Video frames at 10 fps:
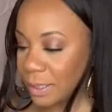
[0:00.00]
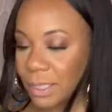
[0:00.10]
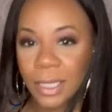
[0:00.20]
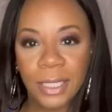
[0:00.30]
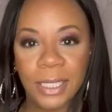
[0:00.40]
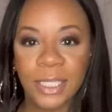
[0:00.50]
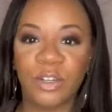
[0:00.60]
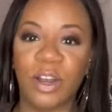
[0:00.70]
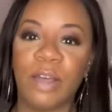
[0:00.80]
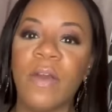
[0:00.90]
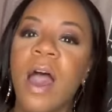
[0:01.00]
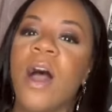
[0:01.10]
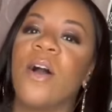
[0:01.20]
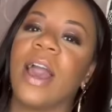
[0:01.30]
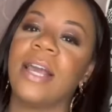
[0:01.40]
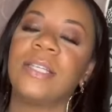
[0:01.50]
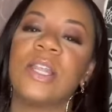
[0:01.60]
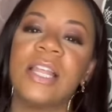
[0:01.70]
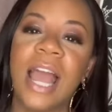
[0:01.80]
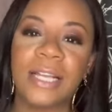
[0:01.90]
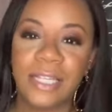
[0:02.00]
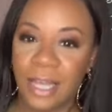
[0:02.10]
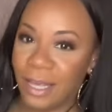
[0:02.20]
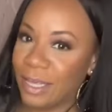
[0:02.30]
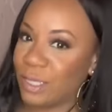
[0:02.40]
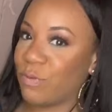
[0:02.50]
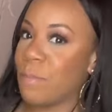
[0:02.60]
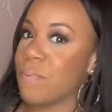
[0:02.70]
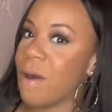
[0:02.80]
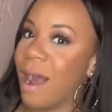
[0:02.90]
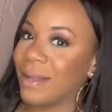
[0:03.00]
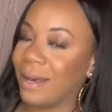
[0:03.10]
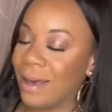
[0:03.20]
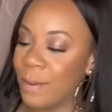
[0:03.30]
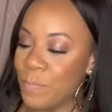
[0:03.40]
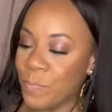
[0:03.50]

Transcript: Goodness grief. Okay, so the next thing is from Prada.